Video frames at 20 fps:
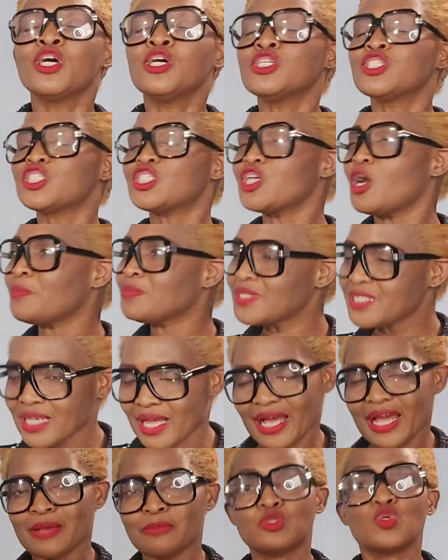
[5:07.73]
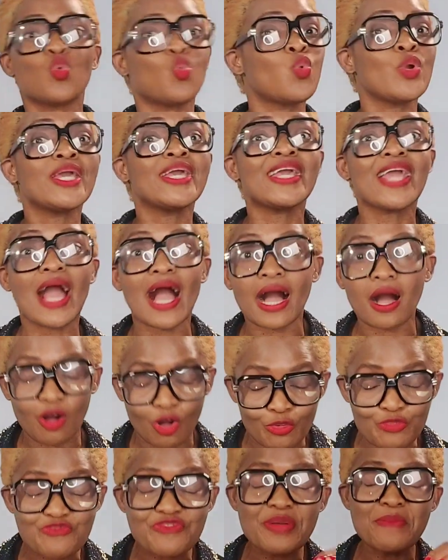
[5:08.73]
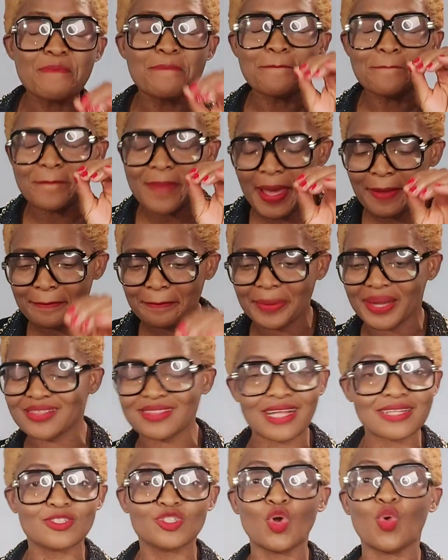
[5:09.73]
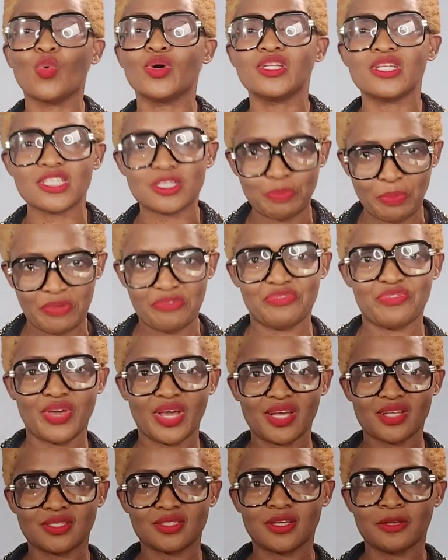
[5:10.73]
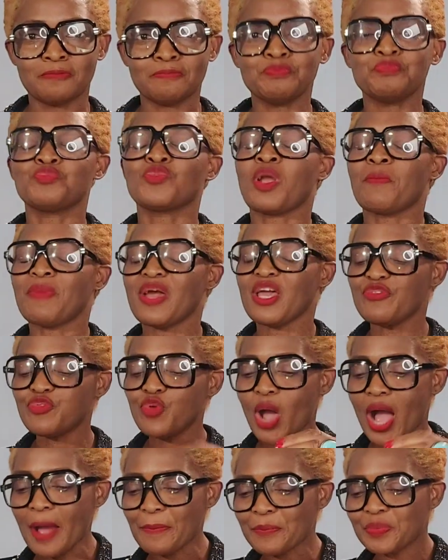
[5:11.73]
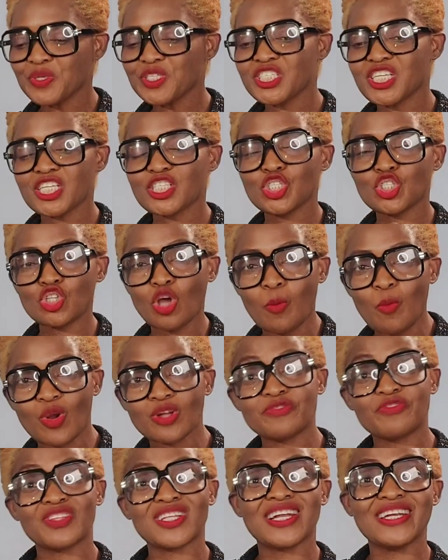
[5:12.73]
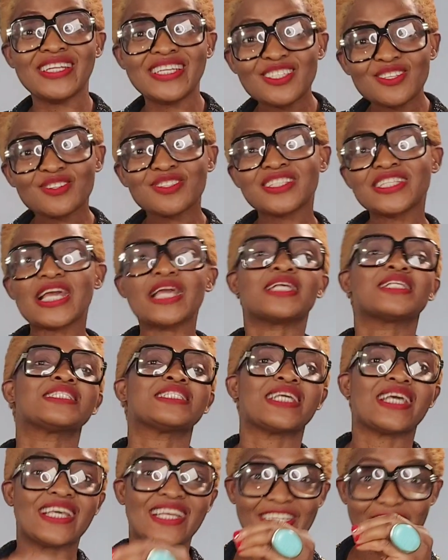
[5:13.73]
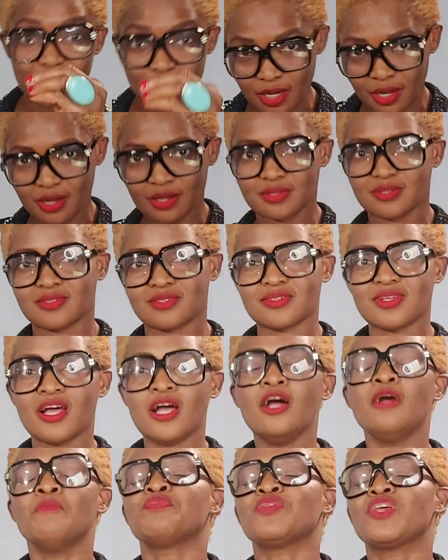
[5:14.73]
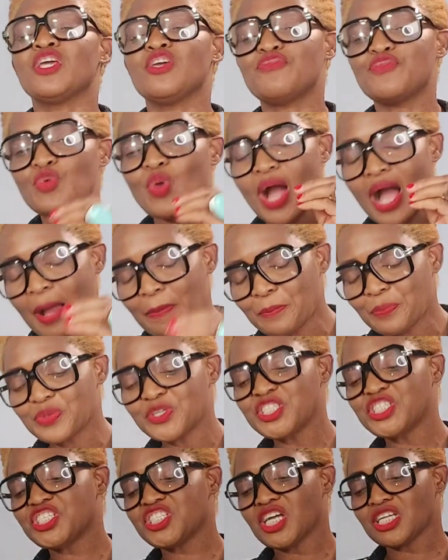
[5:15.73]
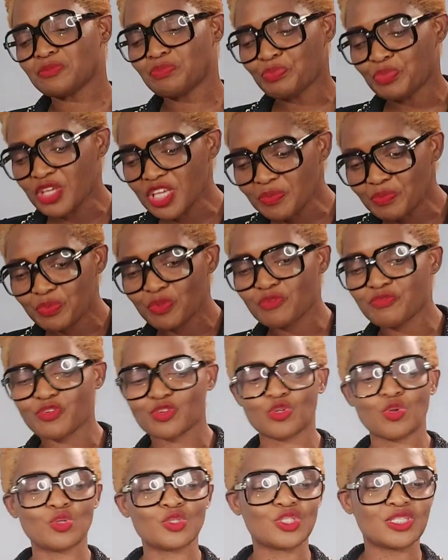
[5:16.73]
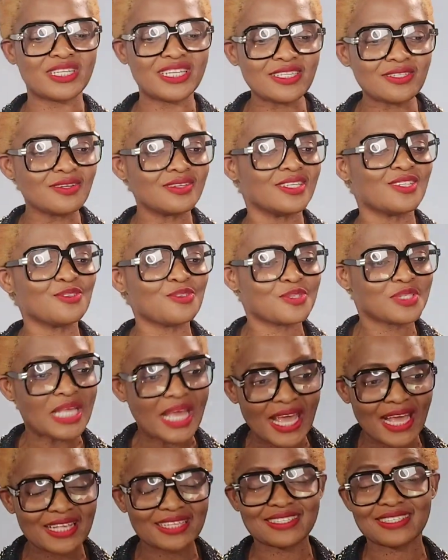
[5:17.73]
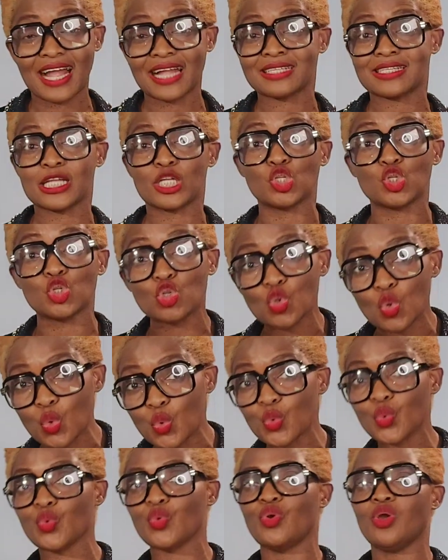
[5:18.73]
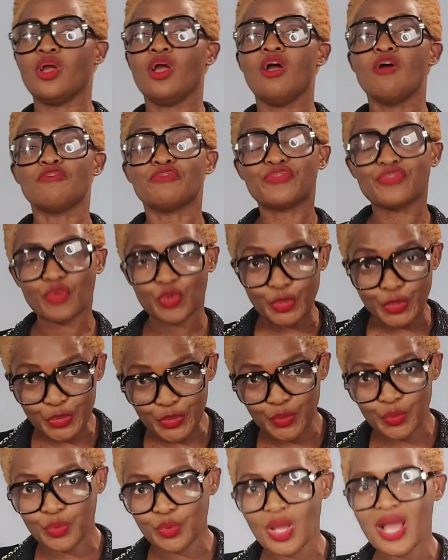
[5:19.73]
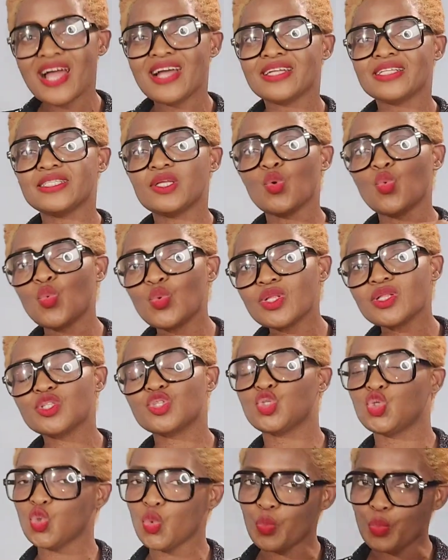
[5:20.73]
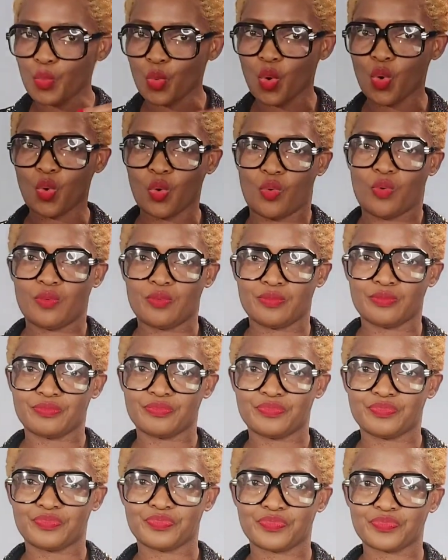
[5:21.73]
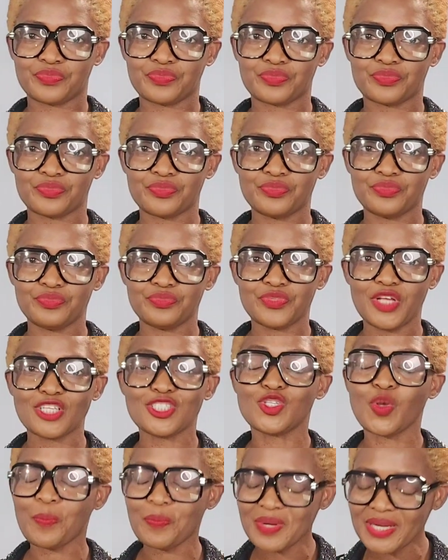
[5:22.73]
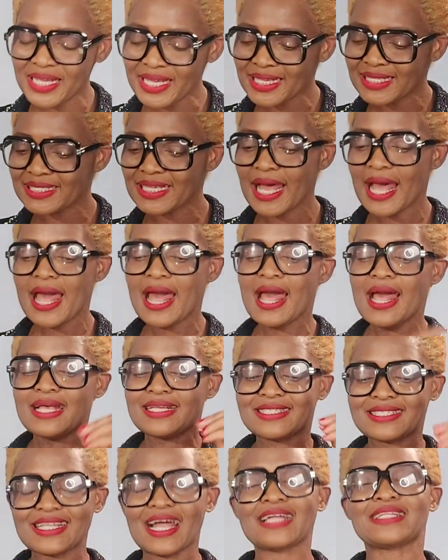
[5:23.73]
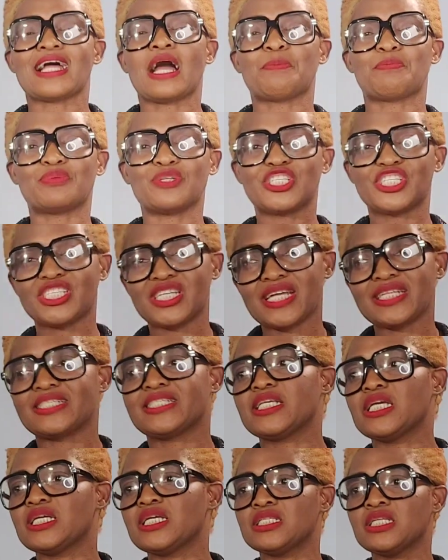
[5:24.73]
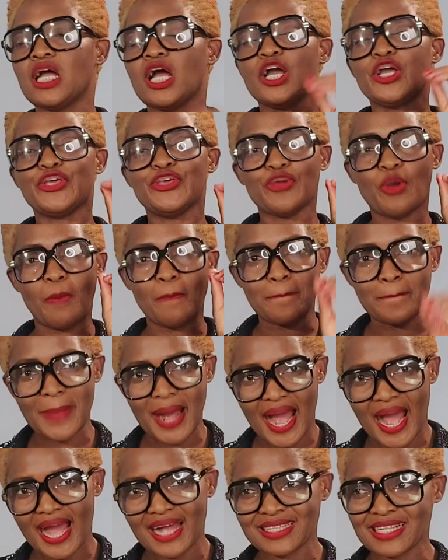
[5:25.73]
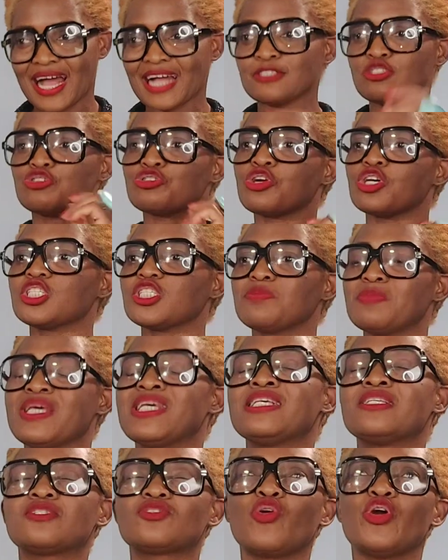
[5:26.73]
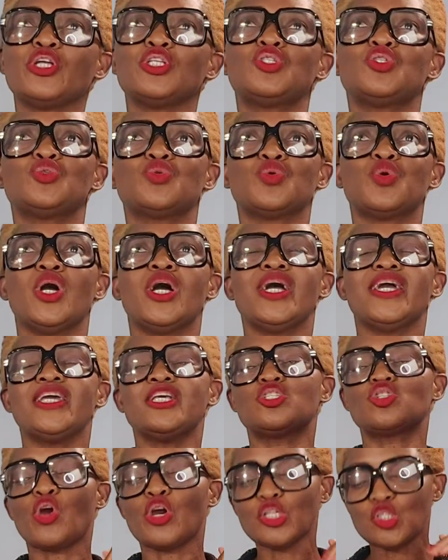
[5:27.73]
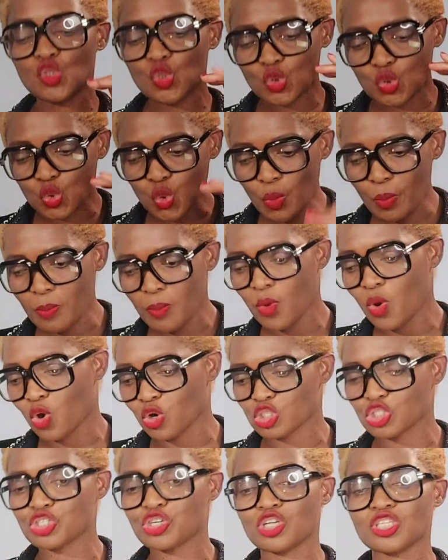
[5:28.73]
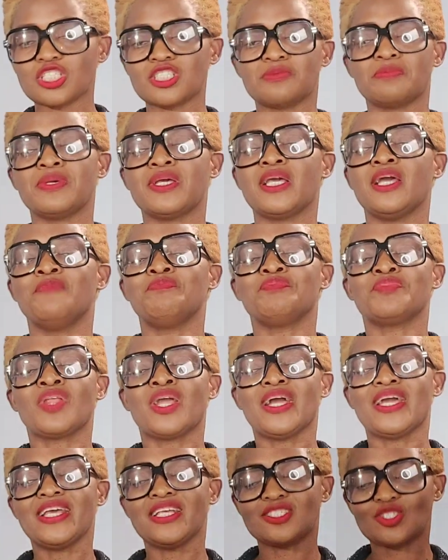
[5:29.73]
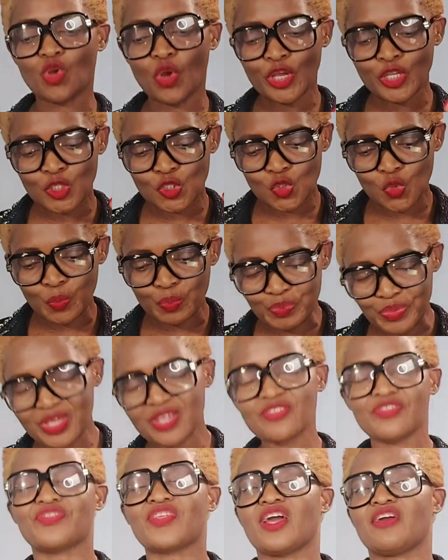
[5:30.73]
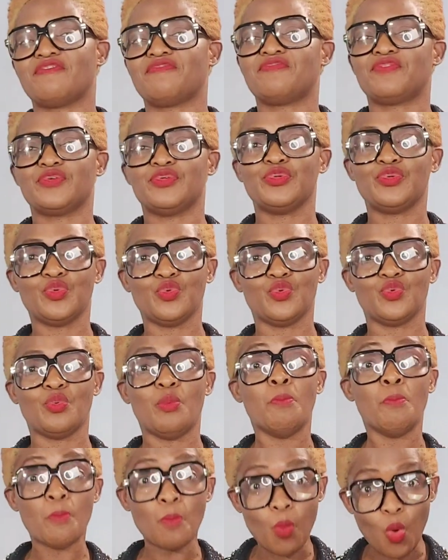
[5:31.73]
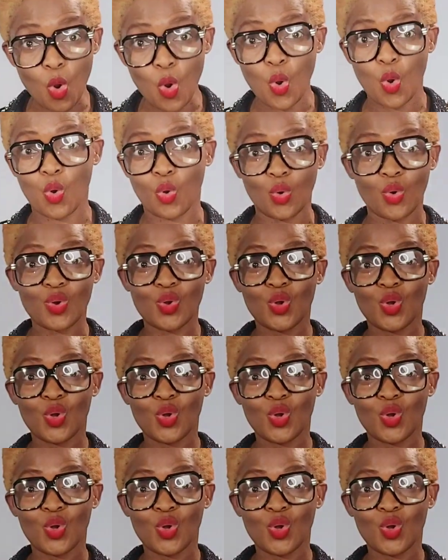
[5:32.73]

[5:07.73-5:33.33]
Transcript: Sometimes we are all remember that no one is perfect. But if you appreciate someone for the little things he does, if you appreciate people for those little things that they do for you, they will do more. So please start appreciating your man, and trust me, he's going to do more. Trust me, he's going to be there for you more.